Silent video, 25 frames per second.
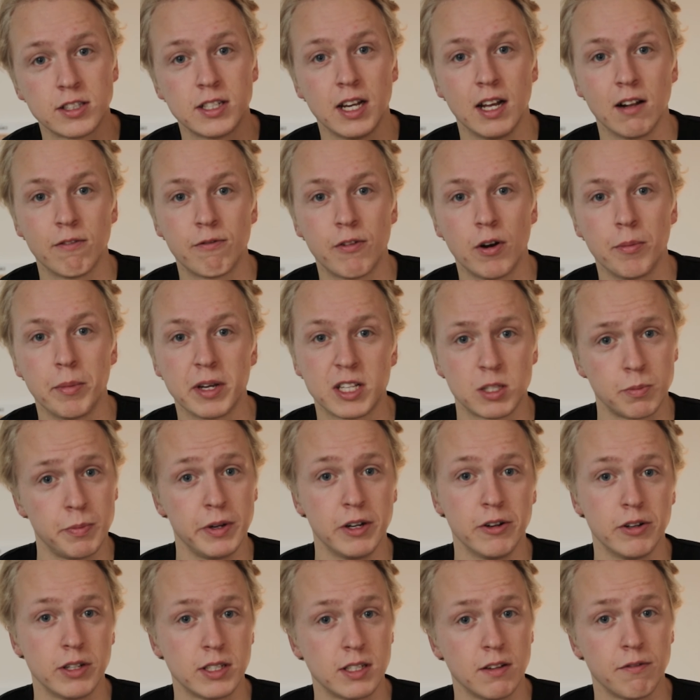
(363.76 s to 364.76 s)
tell from
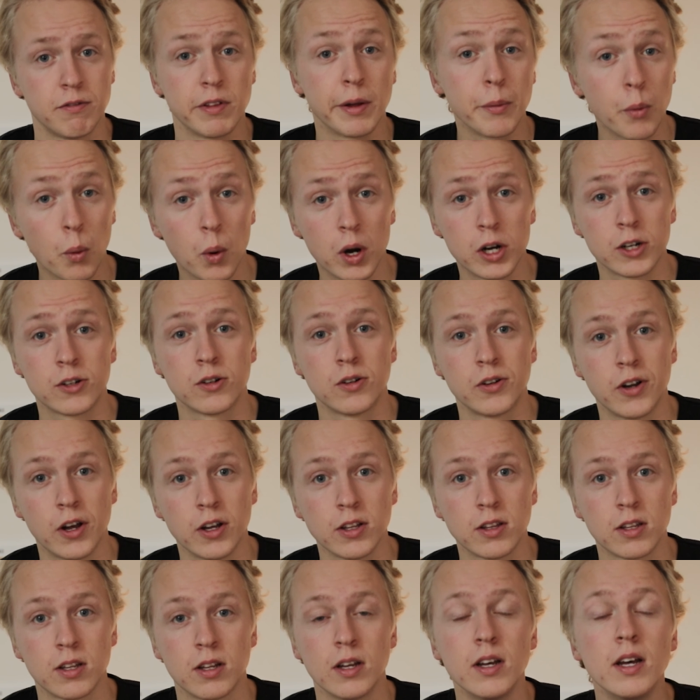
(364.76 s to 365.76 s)
experience if they work or
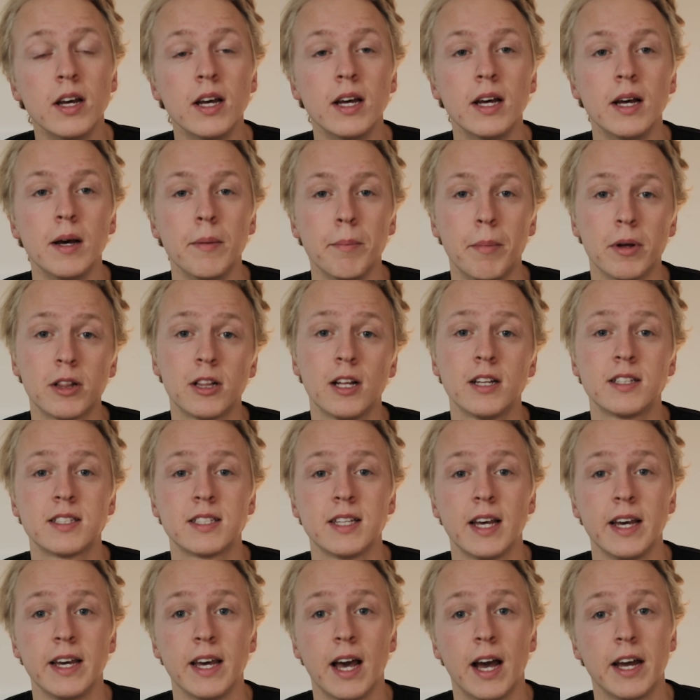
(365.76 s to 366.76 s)
not, but let's
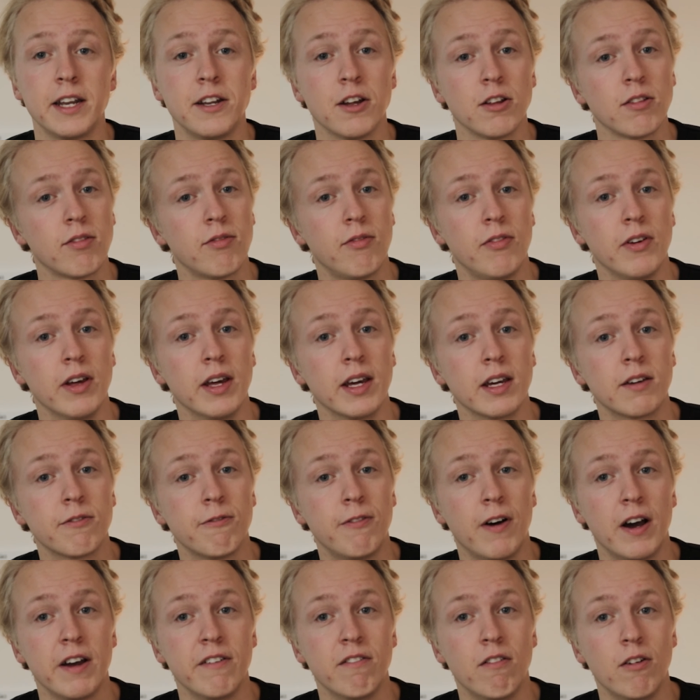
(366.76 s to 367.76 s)
say I don't think
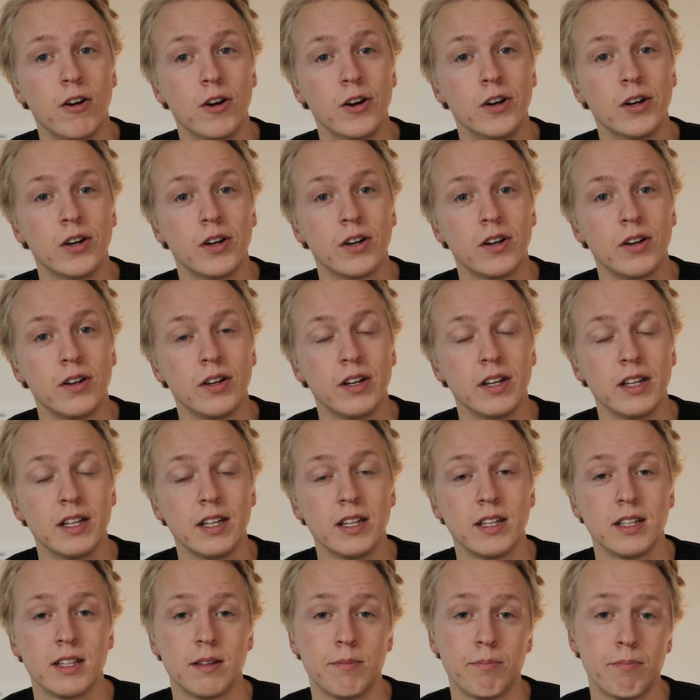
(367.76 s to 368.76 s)
Fiverr
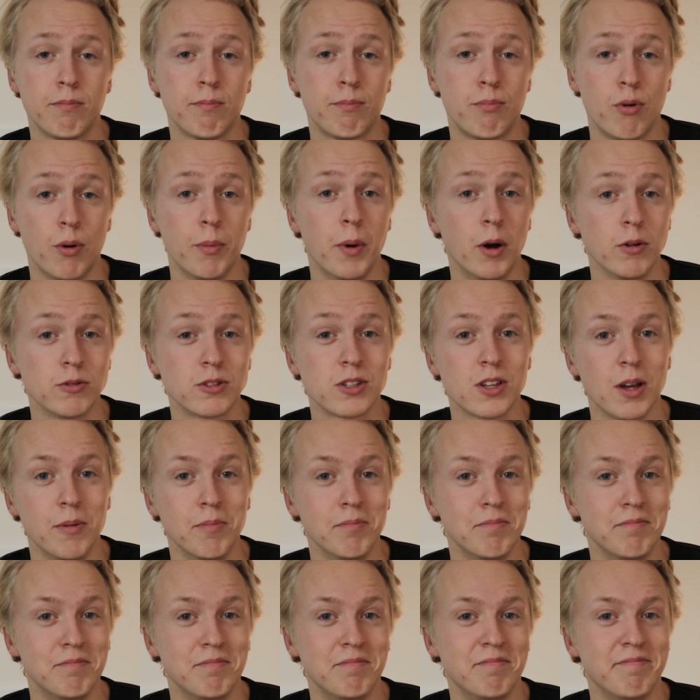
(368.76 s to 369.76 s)
promotes them.
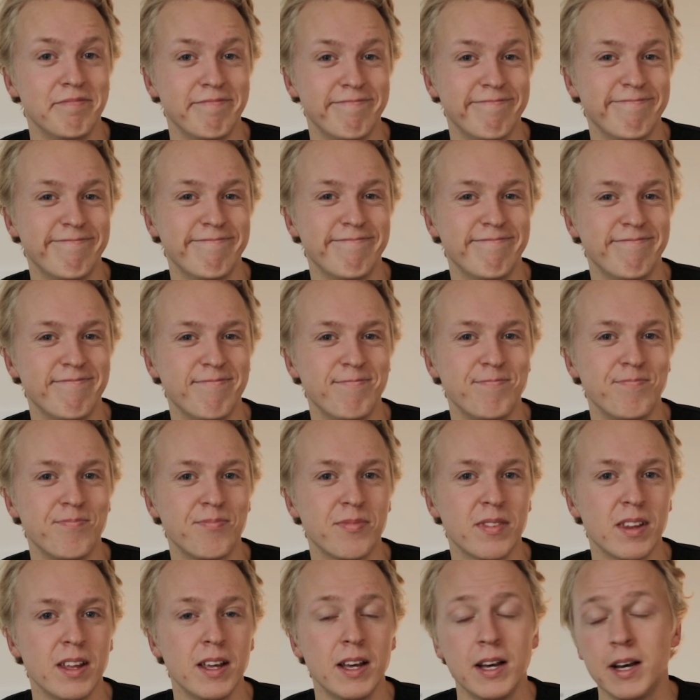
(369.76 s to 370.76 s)

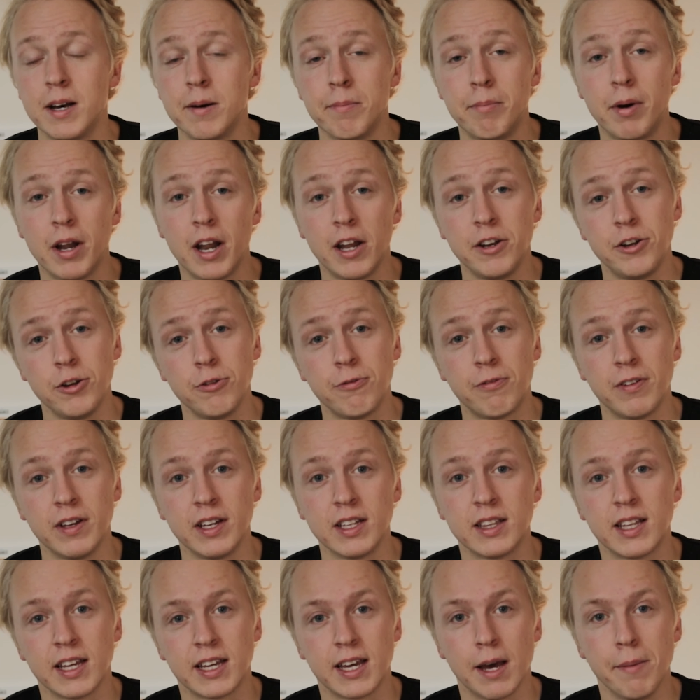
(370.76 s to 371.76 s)
But I do
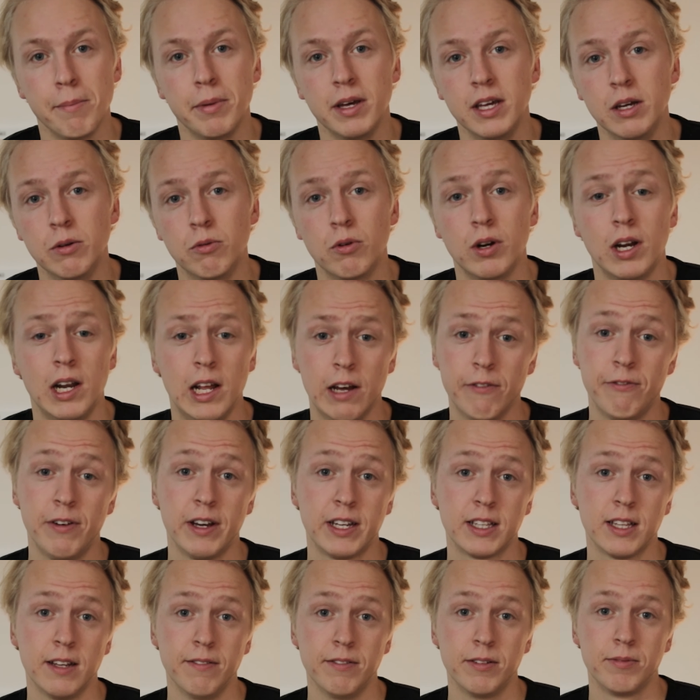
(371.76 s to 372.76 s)
think they can be really
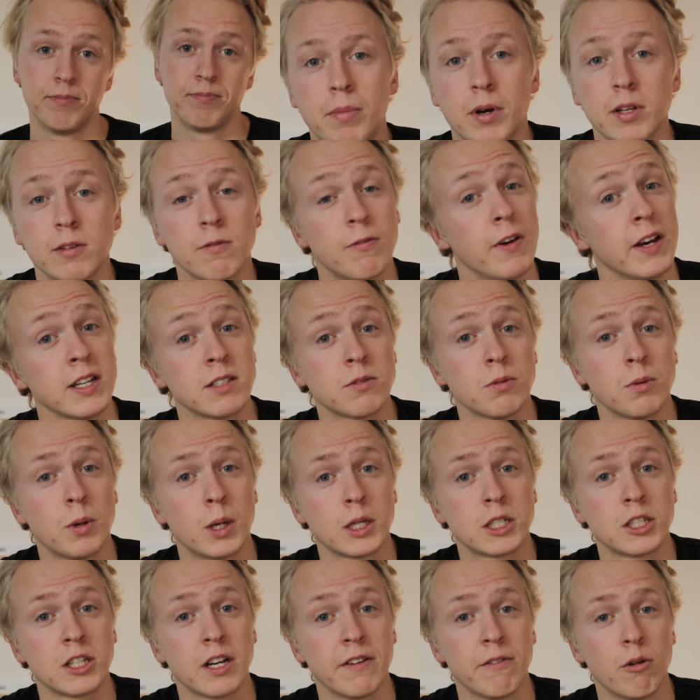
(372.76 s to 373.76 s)
effective. But thanks for
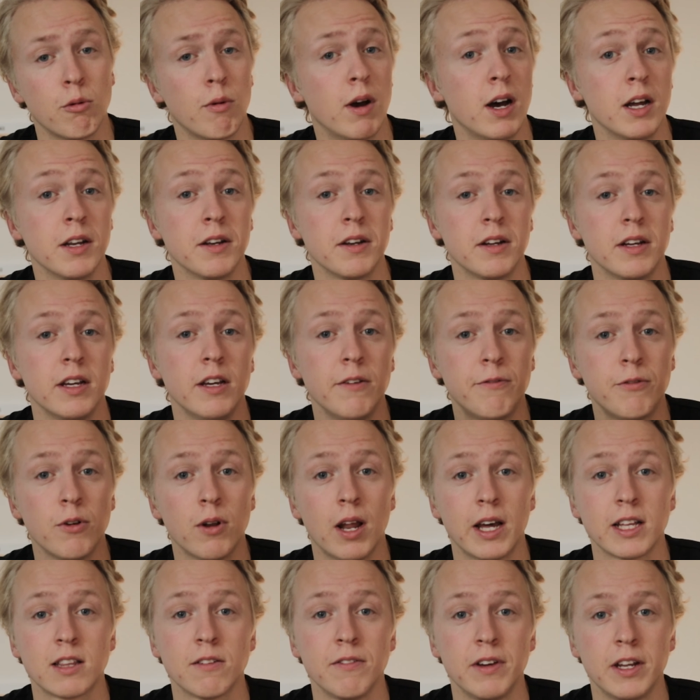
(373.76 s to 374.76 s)
watching, everyone. If you
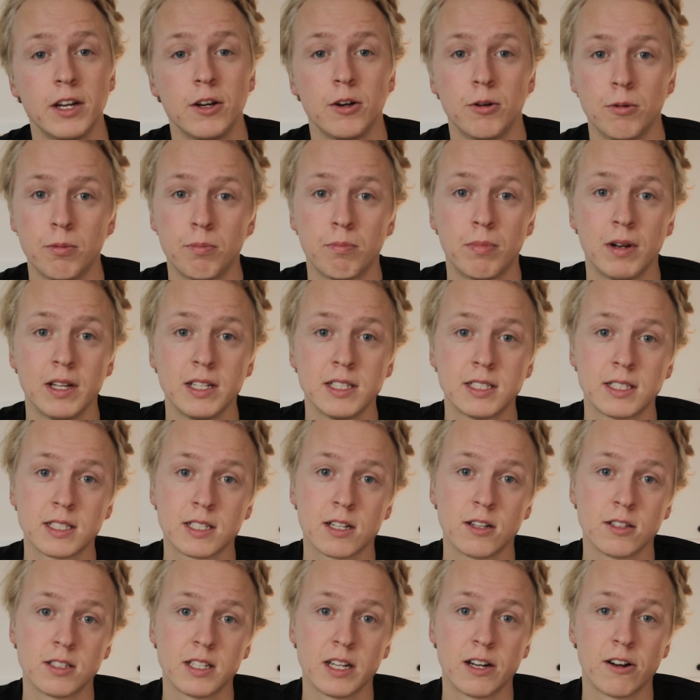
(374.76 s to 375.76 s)
liked the video, please
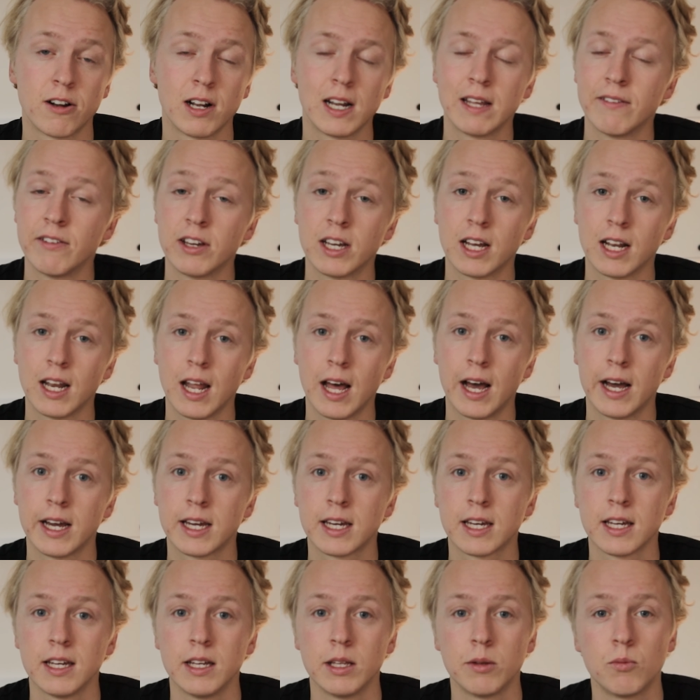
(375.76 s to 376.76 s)
consider leaving a
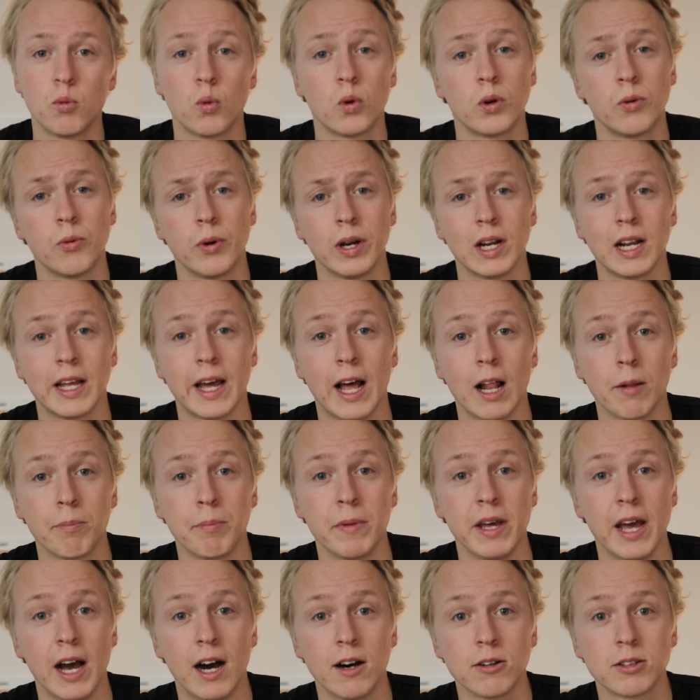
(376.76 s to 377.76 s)
like, it would really help
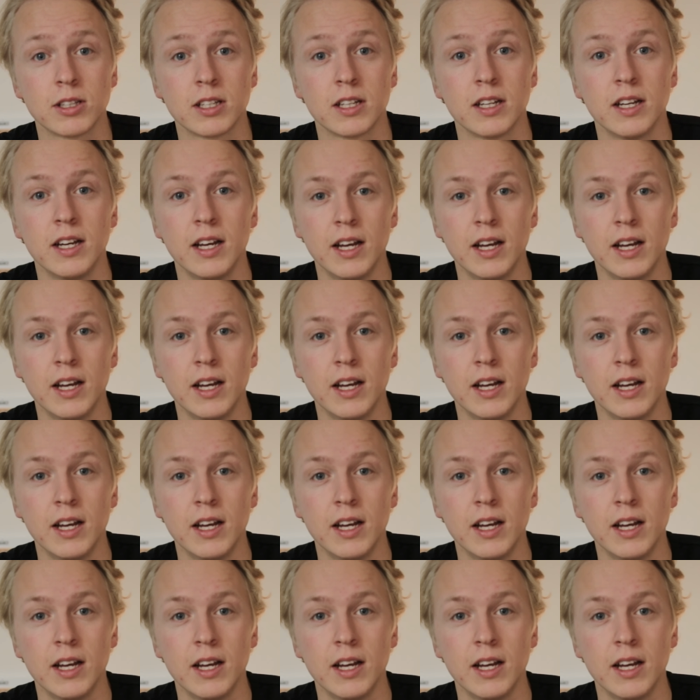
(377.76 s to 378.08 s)
me out.